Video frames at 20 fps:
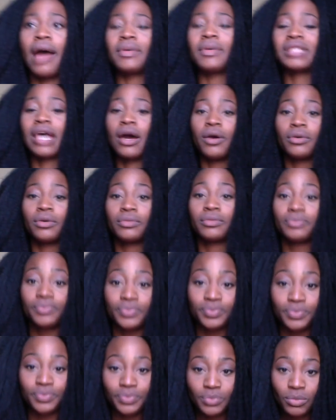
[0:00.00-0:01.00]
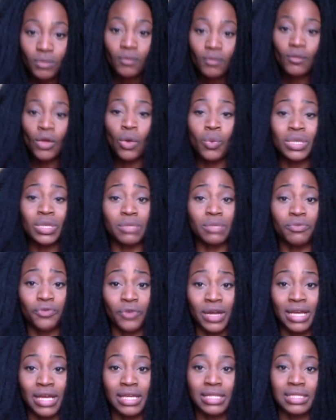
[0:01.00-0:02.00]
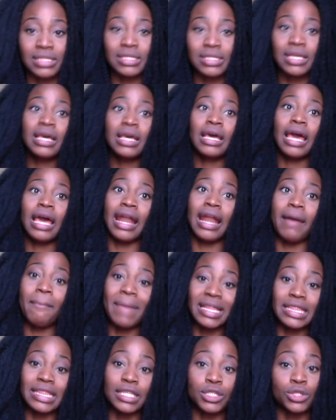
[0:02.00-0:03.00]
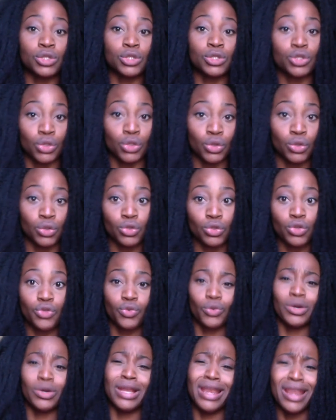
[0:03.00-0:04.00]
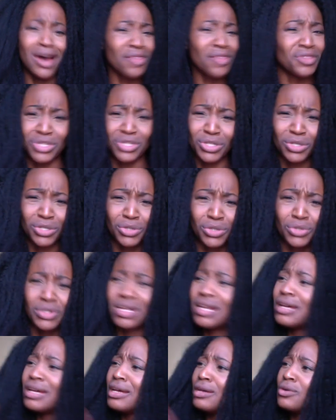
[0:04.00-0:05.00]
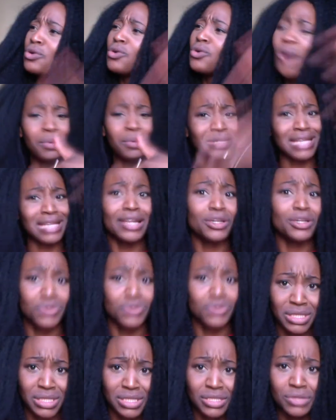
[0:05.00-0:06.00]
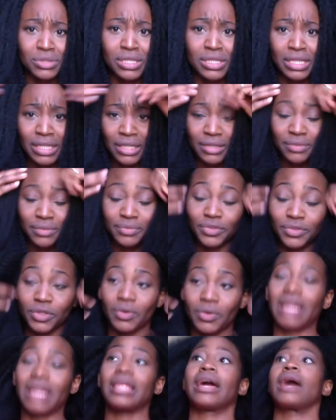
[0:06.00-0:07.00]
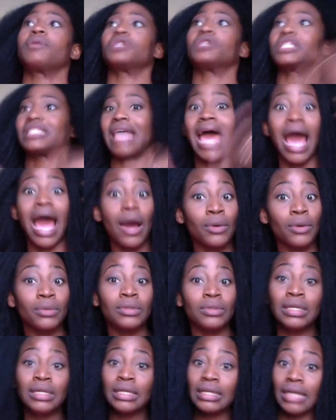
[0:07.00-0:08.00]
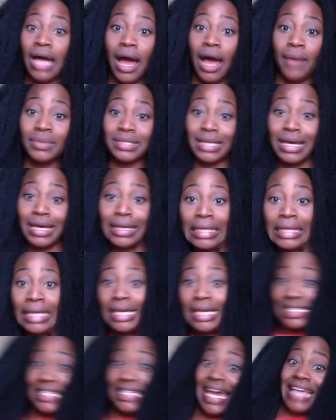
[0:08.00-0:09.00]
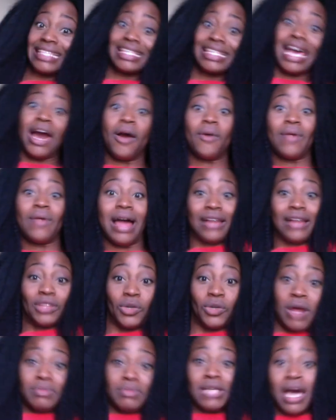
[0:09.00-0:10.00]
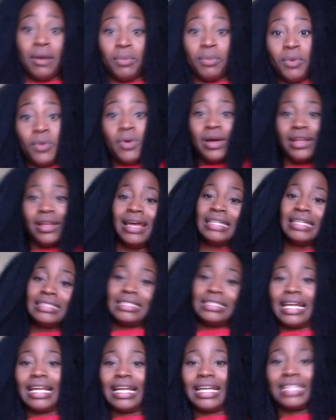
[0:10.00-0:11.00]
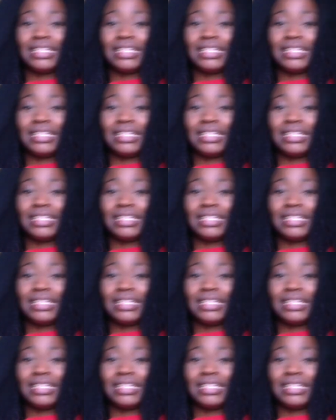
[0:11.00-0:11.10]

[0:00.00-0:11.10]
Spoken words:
was out with some friends and I met this dude through another dude who I was not interested in, right? Like I was just out. I was like, it's nice out. I got the crop top on. Like